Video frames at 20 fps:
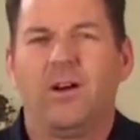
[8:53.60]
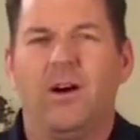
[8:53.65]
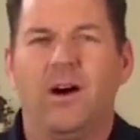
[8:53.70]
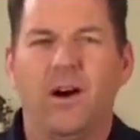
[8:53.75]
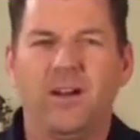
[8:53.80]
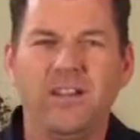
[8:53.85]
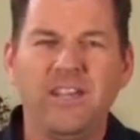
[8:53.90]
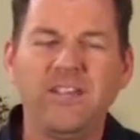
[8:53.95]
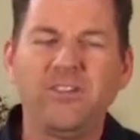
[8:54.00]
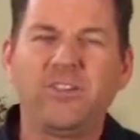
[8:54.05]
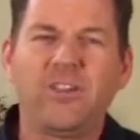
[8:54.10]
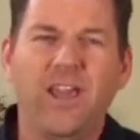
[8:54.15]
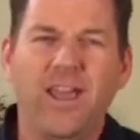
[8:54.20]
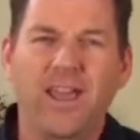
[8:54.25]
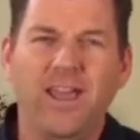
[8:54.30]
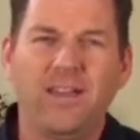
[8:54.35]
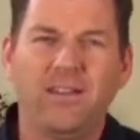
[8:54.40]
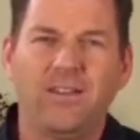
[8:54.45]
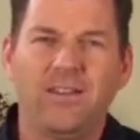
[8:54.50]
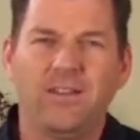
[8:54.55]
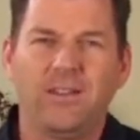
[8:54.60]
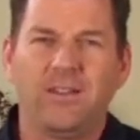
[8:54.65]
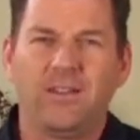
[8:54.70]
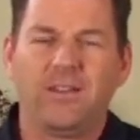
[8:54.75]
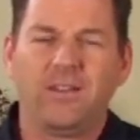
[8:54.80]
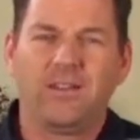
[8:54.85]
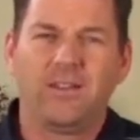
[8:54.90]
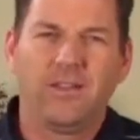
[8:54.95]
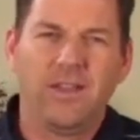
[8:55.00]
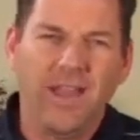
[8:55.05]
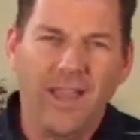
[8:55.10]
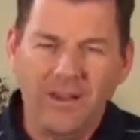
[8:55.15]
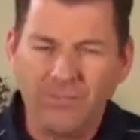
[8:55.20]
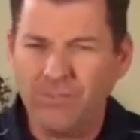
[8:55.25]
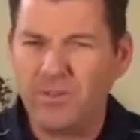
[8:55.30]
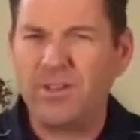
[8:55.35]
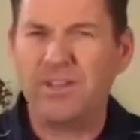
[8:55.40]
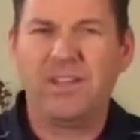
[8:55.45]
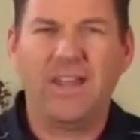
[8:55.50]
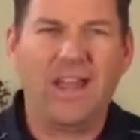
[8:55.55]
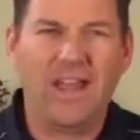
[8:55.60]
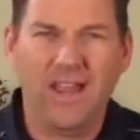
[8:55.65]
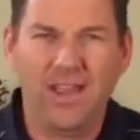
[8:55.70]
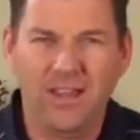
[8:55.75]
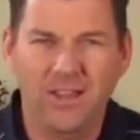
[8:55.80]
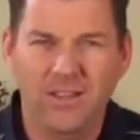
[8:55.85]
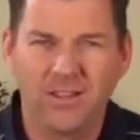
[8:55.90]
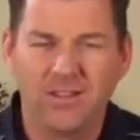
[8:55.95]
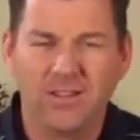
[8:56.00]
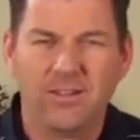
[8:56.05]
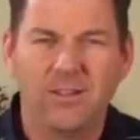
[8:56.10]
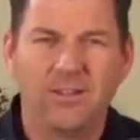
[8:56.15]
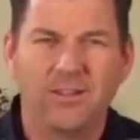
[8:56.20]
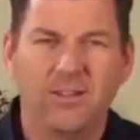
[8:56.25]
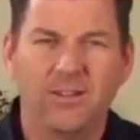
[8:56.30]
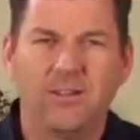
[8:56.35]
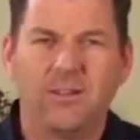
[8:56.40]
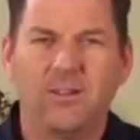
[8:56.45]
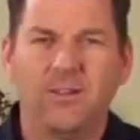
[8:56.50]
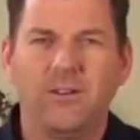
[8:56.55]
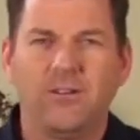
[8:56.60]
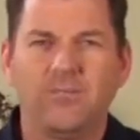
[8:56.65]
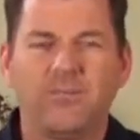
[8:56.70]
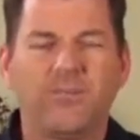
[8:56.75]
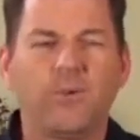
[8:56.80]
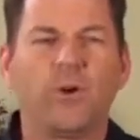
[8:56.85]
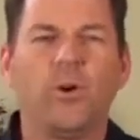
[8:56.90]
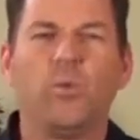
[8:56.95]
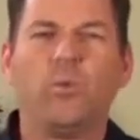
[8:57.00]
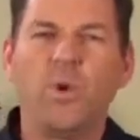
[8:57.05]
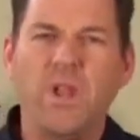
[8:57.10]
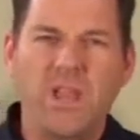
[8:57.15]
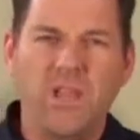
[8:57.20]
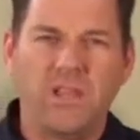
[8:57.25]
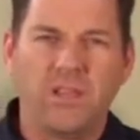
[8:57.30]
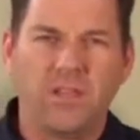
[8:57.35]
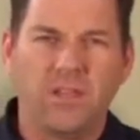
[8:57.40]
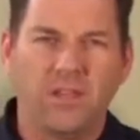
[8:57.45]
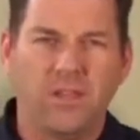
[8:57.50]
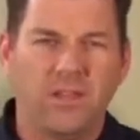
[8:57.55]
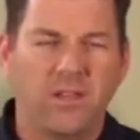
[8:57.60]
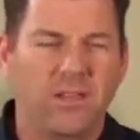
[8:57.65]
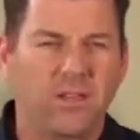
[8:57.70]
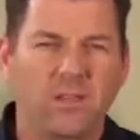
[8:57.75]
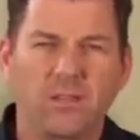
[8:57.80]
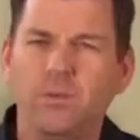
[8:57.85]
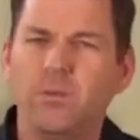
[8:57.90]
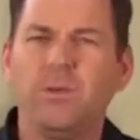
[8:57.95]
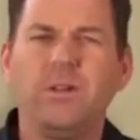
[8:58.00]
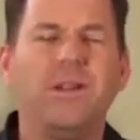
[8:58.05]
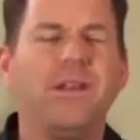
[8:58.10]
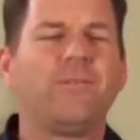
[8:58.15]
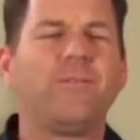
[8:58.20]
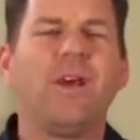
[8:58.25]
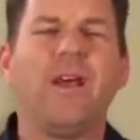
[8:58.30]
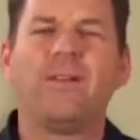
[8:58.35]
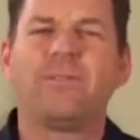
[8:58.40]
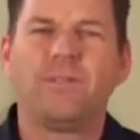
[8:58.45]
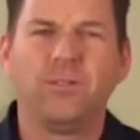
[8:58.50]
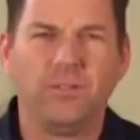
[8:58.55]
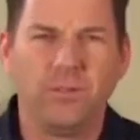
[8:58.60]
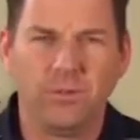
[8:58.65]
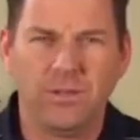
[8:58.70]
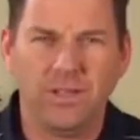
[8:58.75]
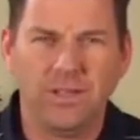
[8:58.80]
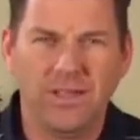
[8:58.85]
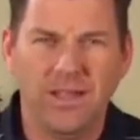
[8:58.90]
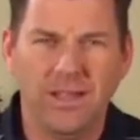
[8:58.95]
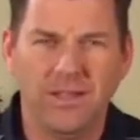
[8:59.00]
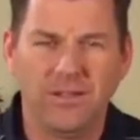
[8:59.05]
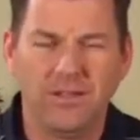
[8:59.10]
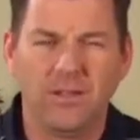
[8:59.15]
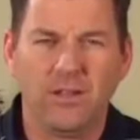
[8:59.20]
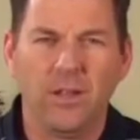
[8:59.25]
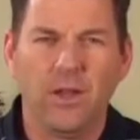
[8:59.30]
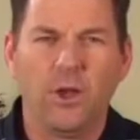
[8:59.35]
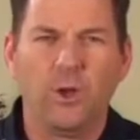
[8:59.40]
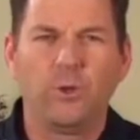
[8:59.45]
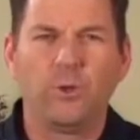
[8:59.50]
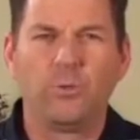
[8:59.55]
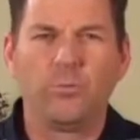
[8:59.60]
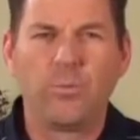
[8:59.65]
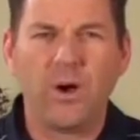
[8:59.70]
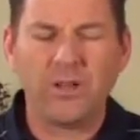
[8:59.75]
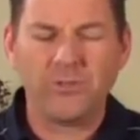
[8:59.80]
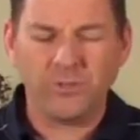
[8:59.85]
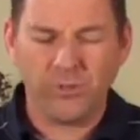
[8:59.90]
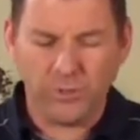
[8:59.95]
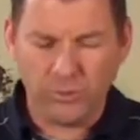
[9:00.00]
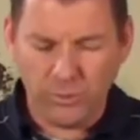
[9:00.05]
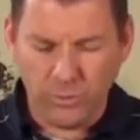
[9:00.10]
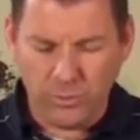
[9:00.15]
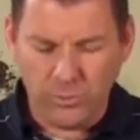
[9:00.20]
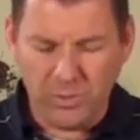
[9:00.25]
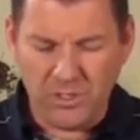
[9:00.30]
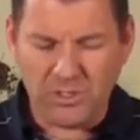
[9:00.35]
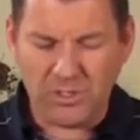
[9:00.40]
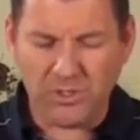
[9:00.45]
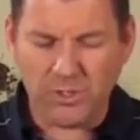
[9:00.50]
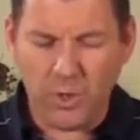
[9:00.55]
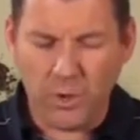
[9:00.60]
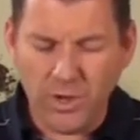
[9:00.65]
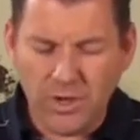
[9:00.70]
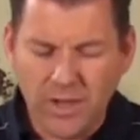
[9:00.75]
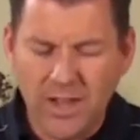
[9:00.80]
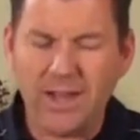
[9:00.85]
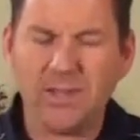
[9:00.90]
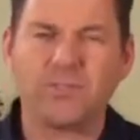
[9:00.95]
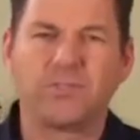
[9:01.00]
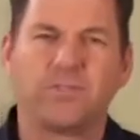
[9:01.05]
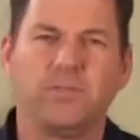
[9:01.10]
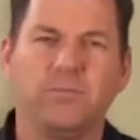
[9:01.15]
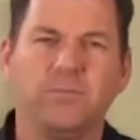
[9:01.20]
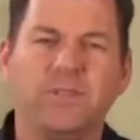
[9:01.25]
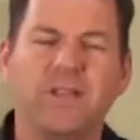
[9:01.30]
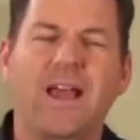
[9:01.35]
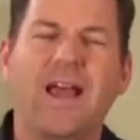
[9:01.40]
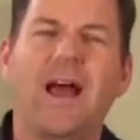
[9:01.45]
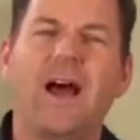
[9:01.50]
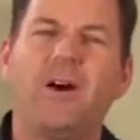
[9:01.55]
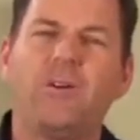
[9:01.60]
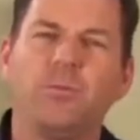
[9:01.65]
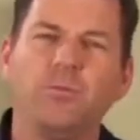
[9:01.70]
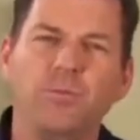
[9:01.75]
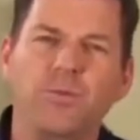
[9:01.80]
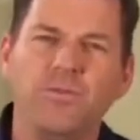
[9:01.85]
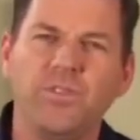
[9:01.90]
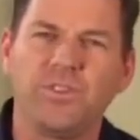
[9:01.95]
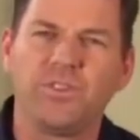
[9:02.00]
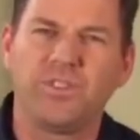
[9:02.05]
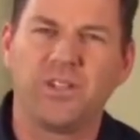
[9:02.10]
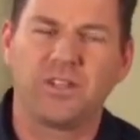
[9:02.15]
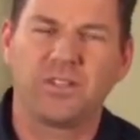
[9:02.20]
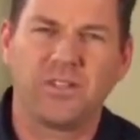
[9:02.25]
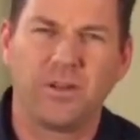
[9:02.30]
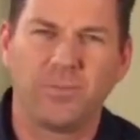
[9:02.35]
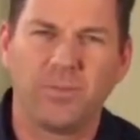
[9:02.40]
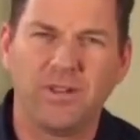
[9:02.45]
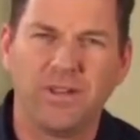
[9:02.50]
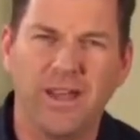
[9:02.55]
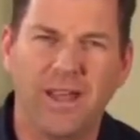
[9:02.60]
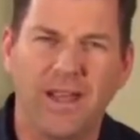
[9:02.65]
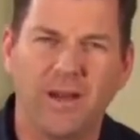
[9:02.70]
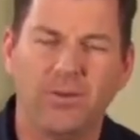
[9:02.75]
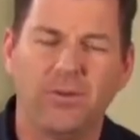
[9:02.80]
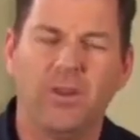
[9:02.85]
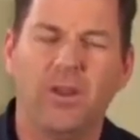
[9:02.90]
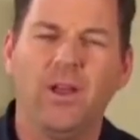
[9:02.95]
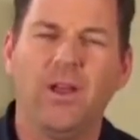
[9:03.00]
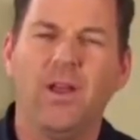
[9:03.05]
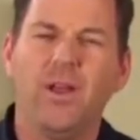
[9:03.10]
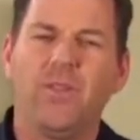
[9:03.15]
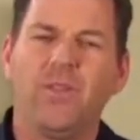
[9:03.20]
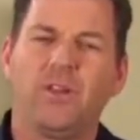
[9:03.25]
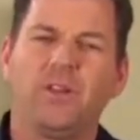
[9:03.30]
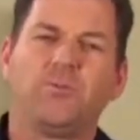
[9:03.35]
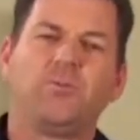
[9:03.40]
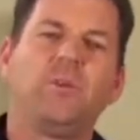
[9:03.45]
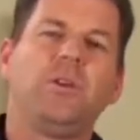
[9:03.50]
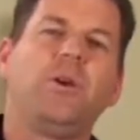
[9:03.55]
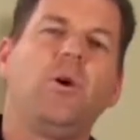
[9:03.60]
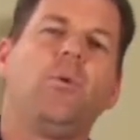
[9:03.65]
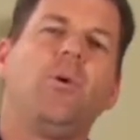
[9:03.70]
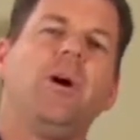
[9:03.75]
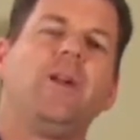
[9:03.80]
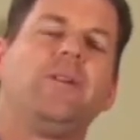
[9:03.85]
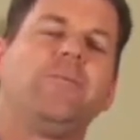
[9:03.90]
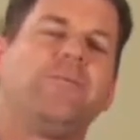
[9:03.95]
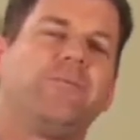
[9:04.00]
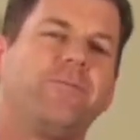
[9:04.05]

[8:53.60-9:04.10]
on each hand every day for a week, you would never have to do it again. Your muscles would be so accustomed to how to move the sticks up and down that as we go on to